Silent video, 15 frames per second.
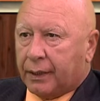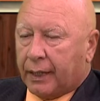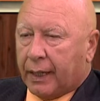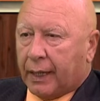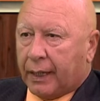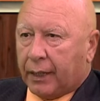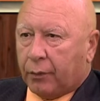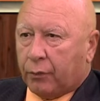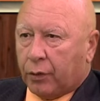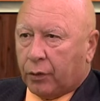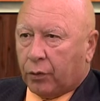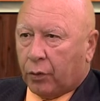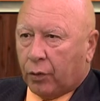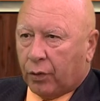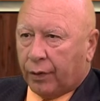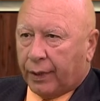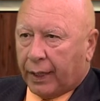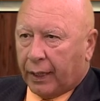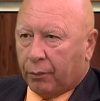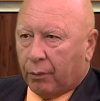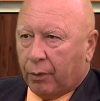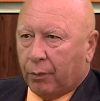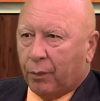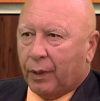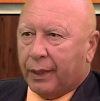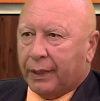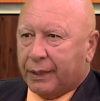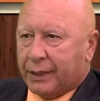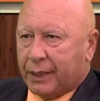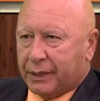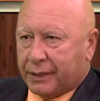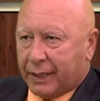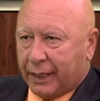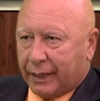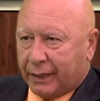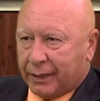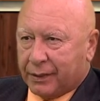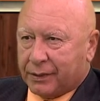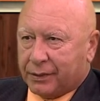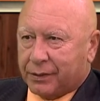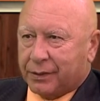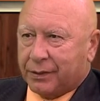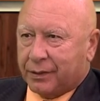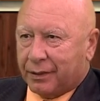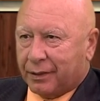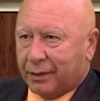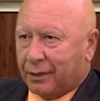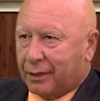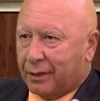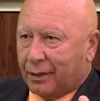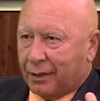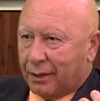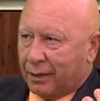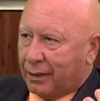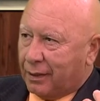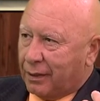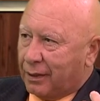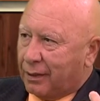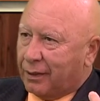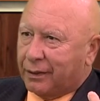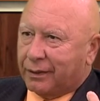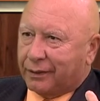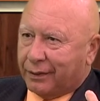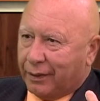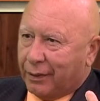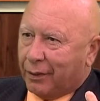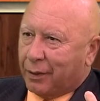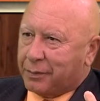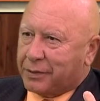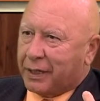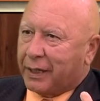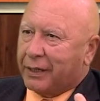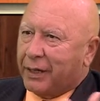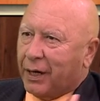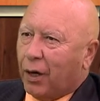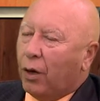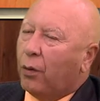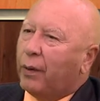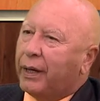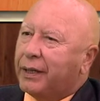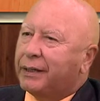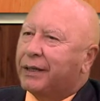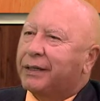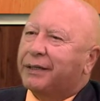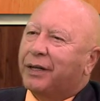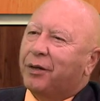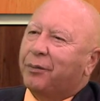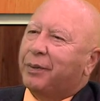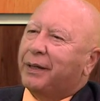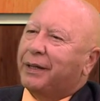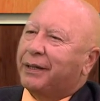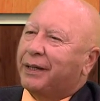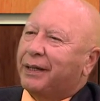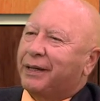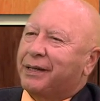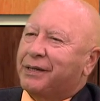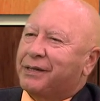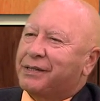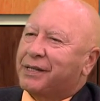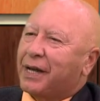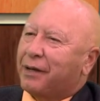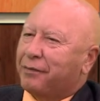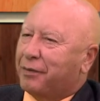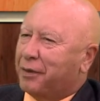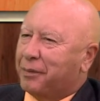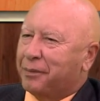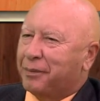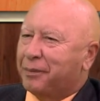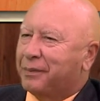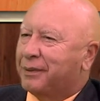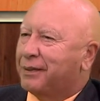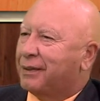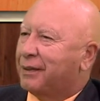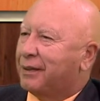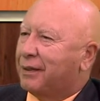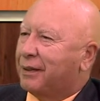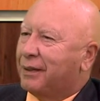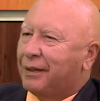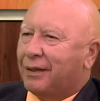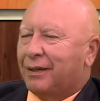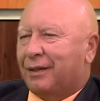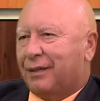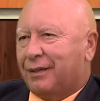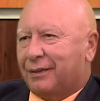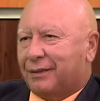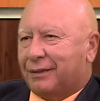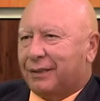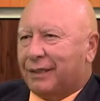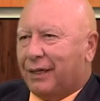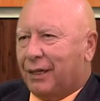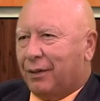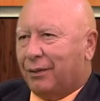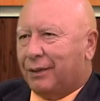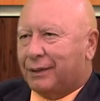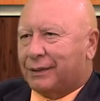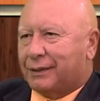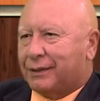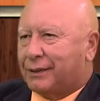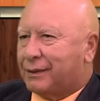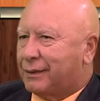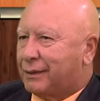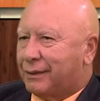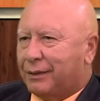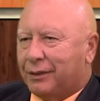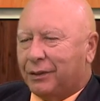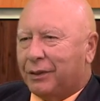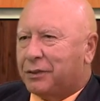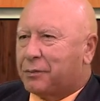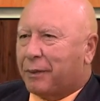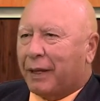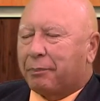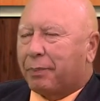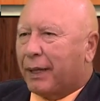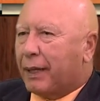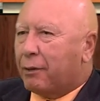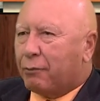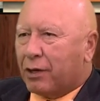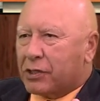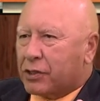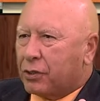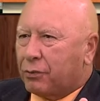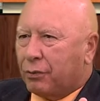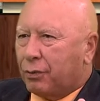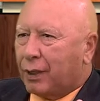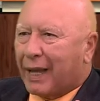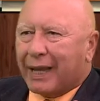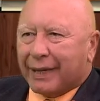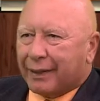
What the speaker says: addict would call 911 and then take his. You know what I'm saying? Knowing that they'll be there to save him. Yeah. It's like playing Russian roulette.